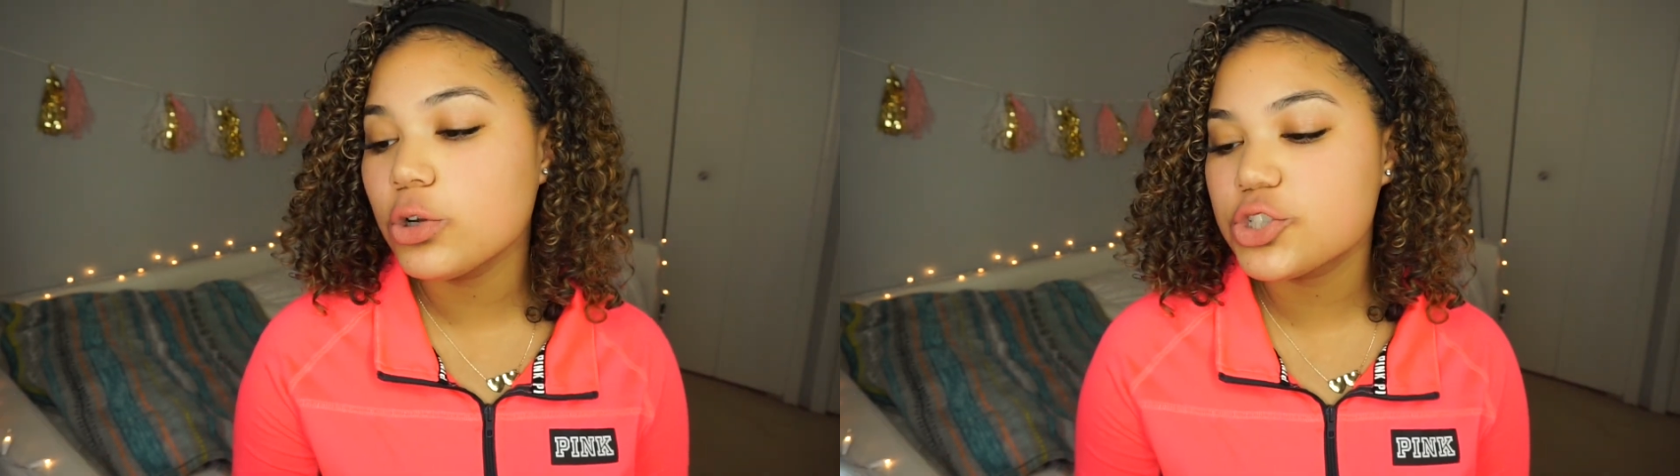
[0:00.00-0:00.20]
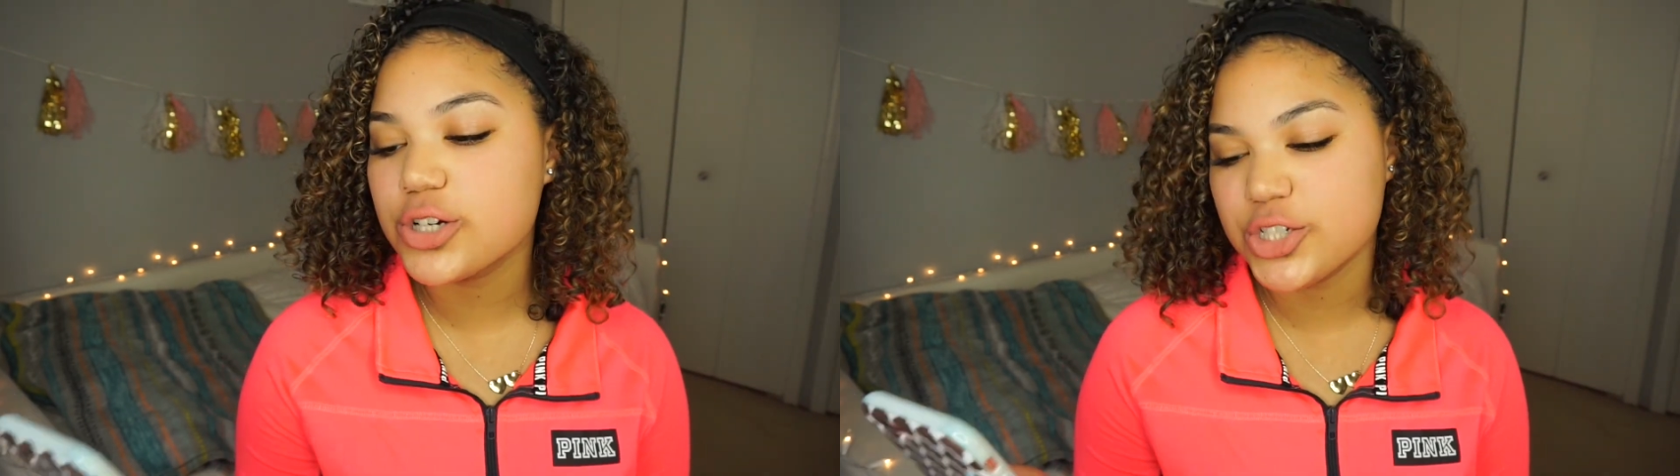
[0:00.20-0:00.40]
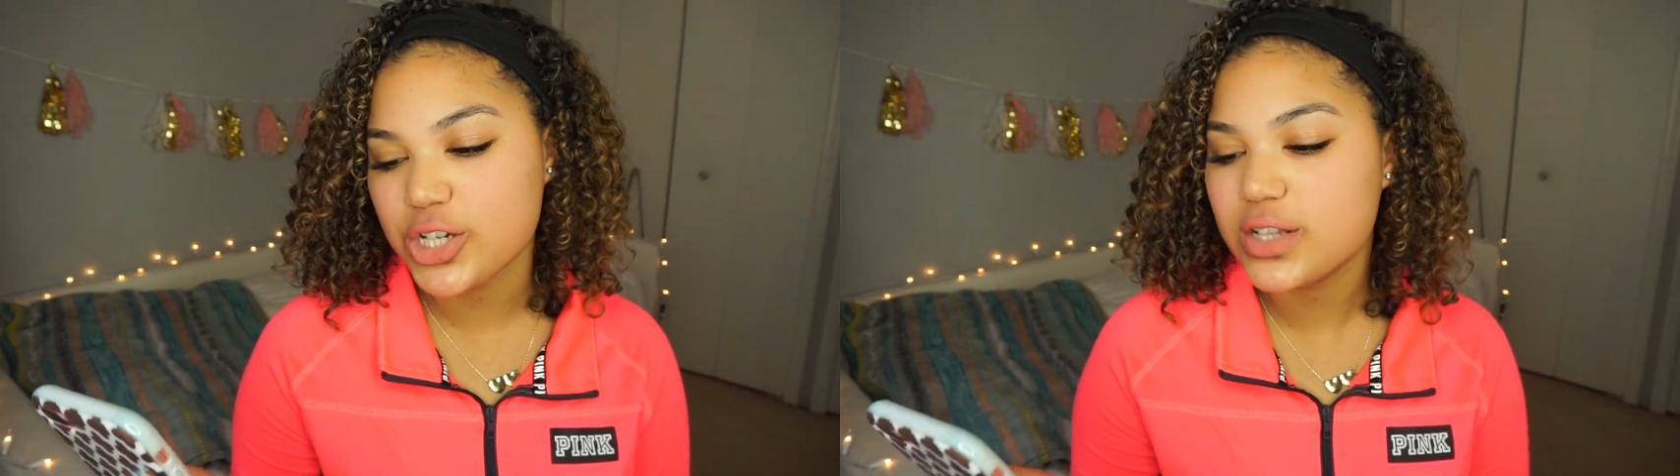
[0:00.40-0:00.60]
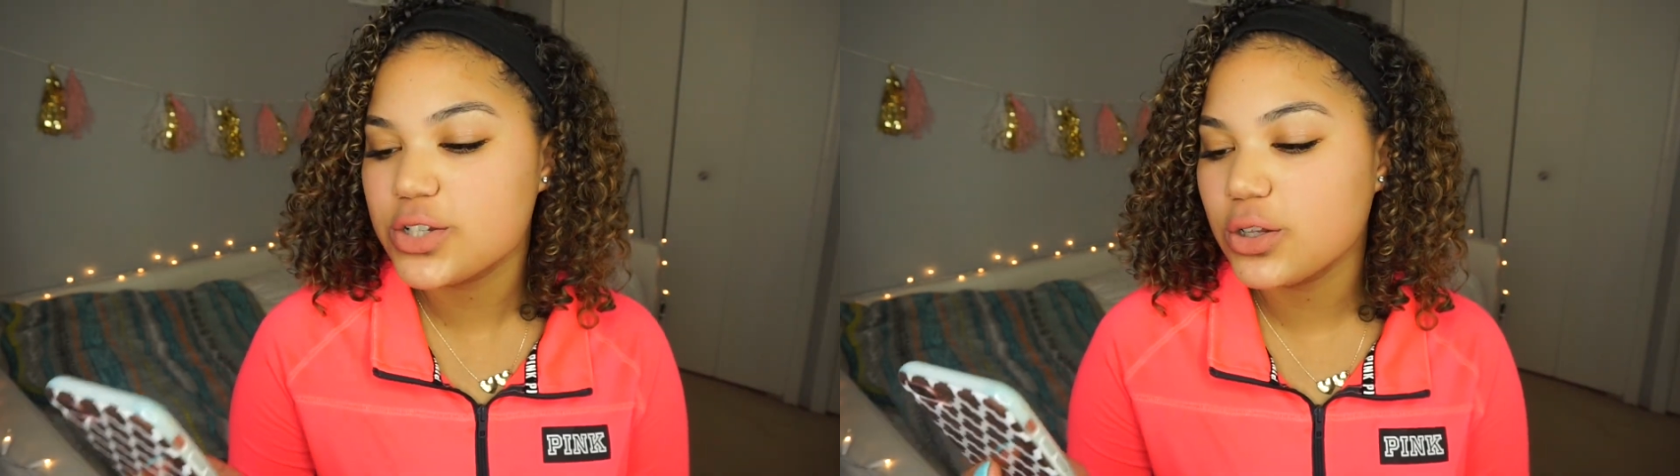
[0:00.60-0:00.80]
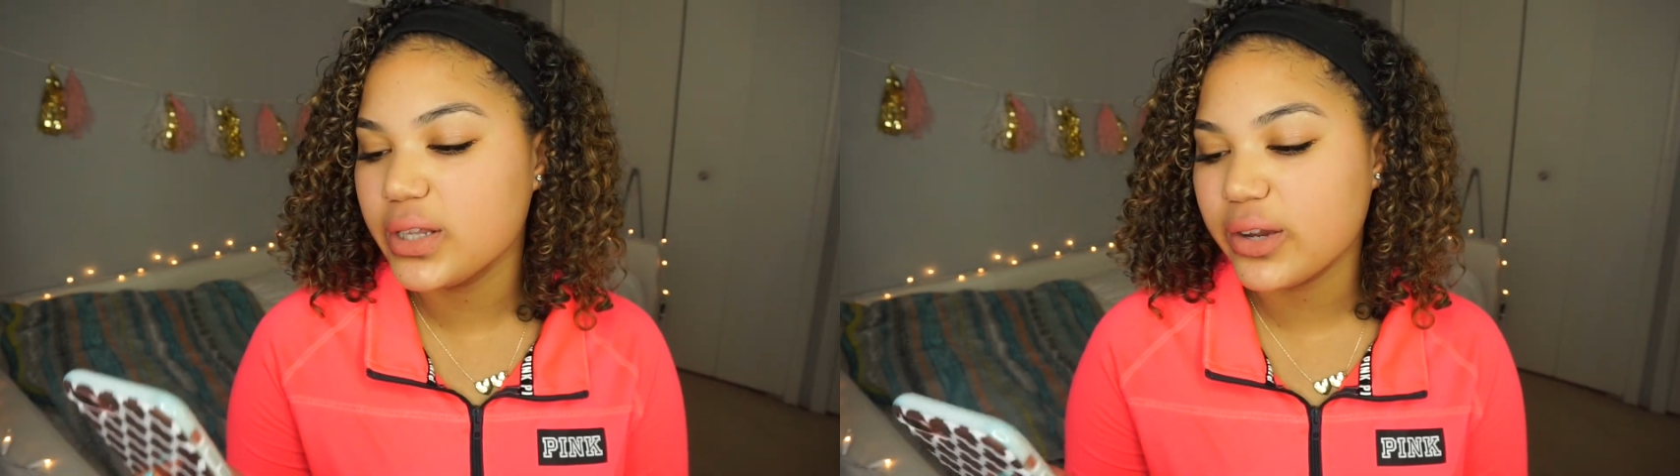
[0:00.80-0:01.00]
ultra
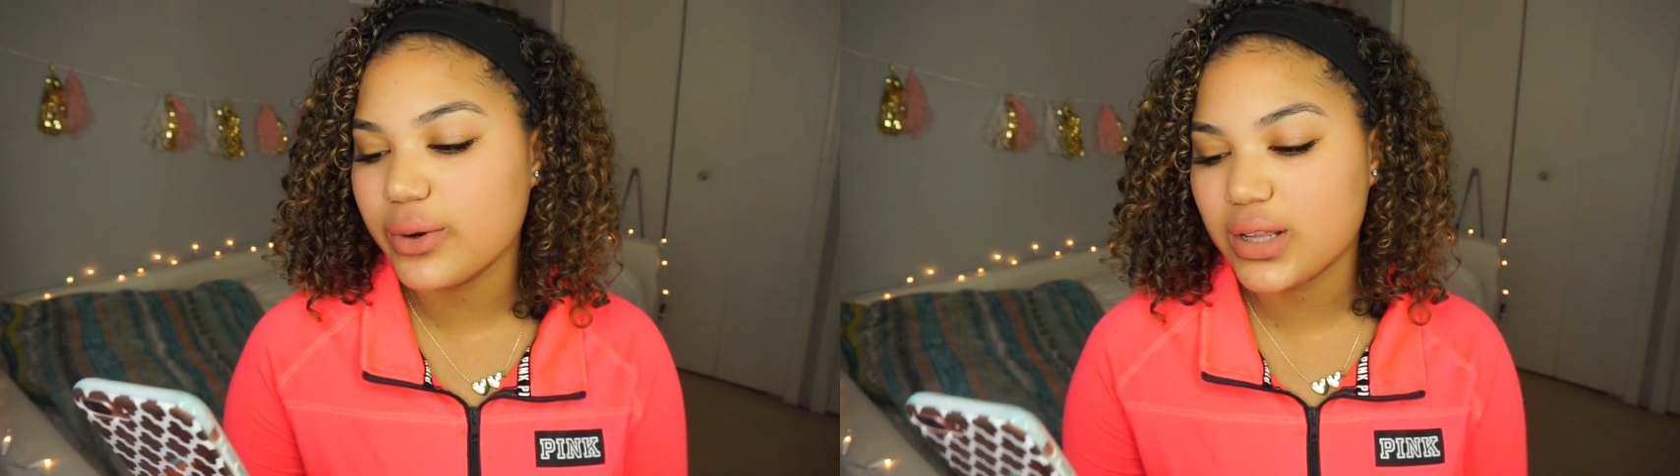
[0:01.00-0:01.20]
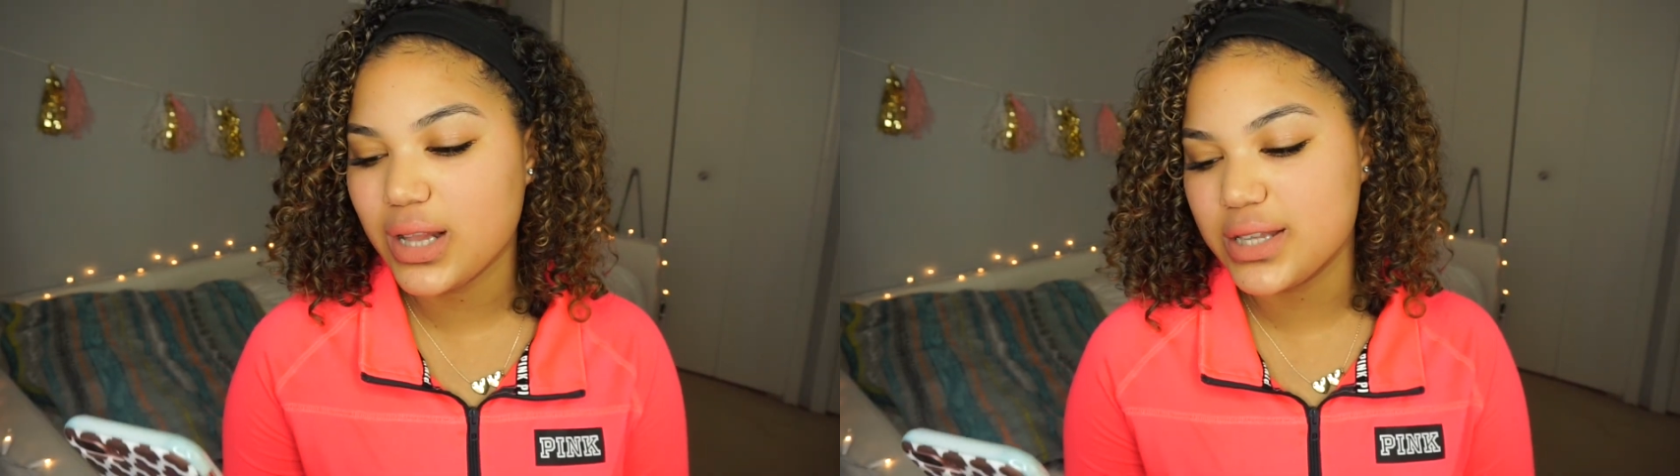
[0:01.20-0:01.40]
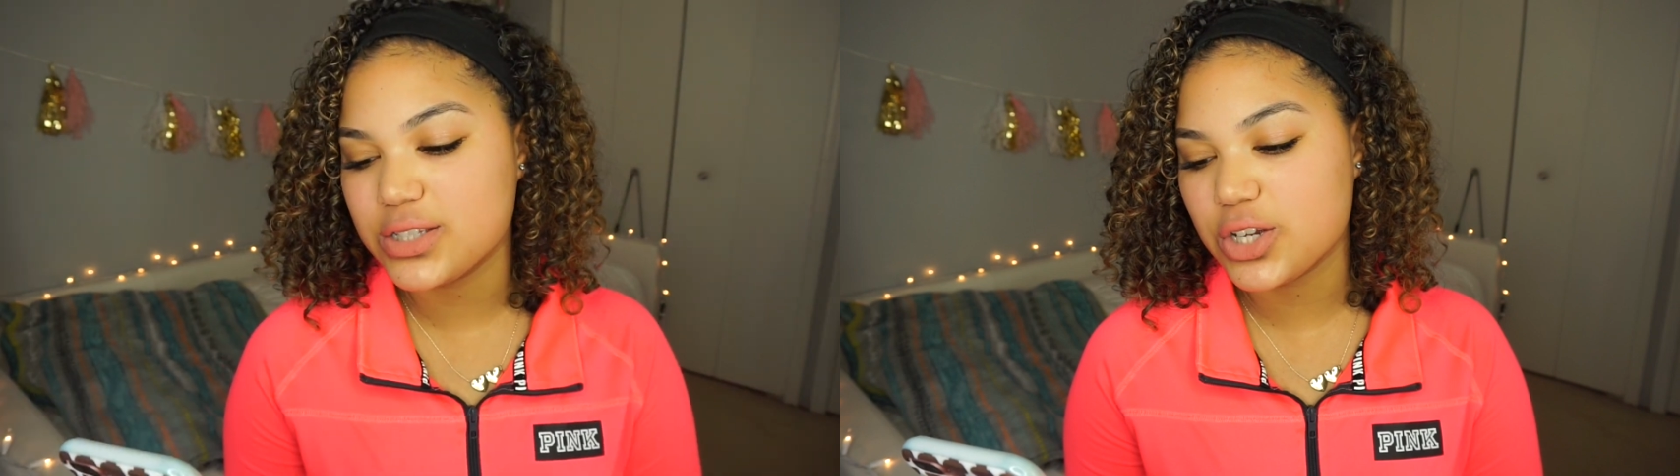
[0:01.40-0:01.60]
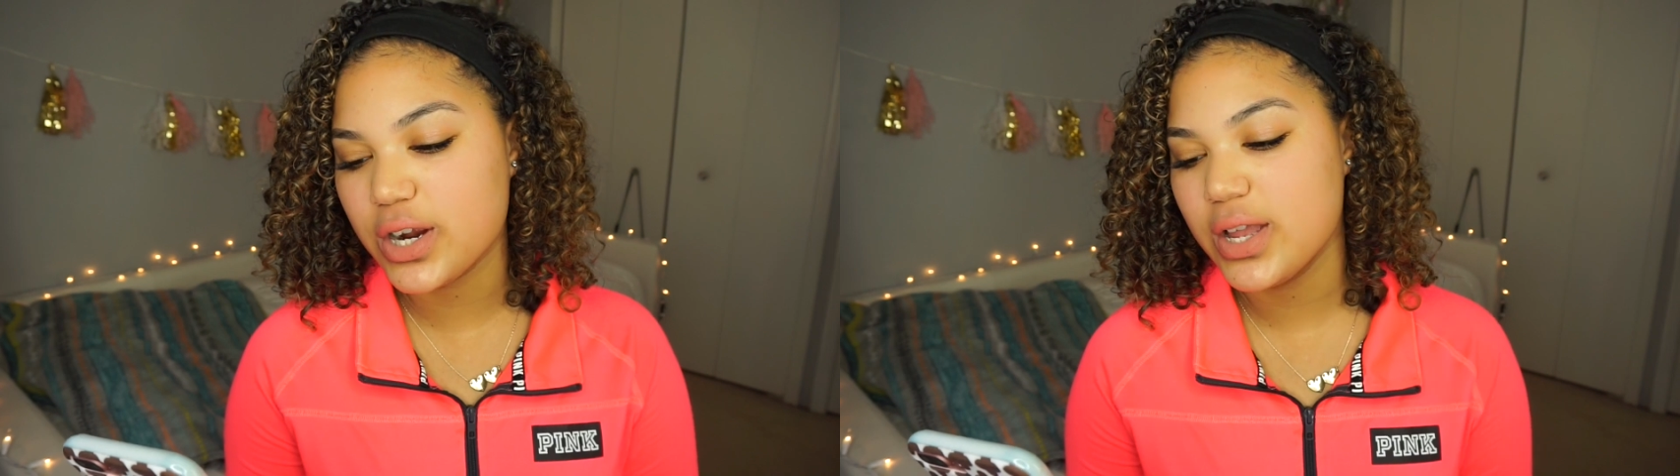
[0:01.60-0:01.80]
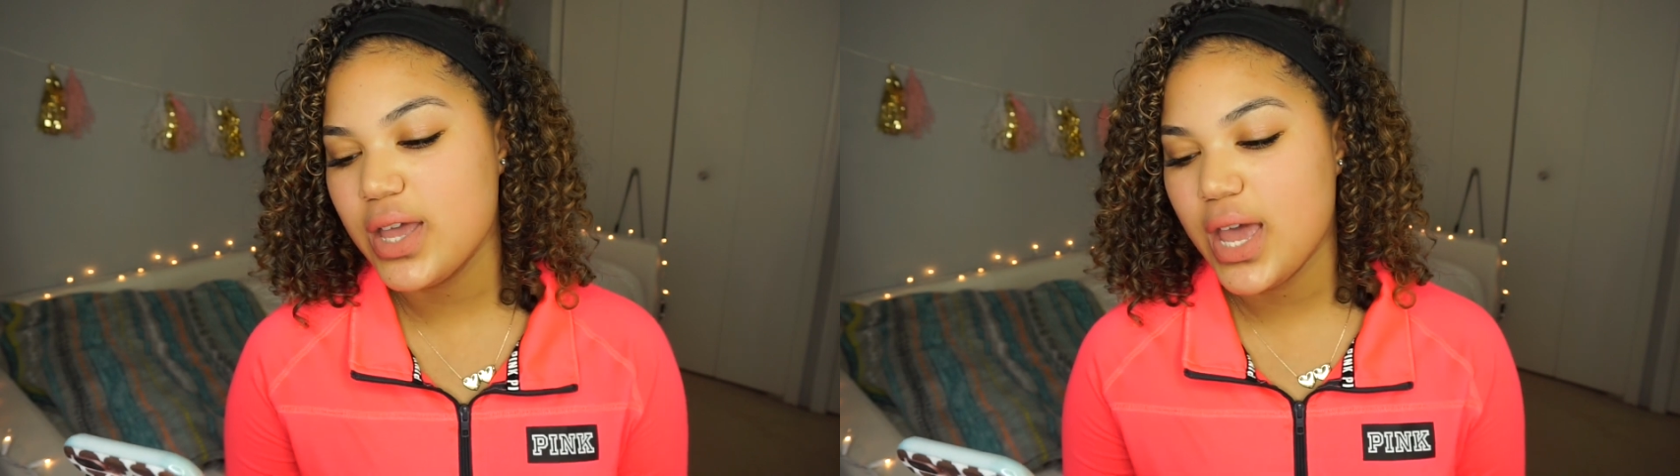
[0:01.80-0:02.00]
gentle liquid cleanser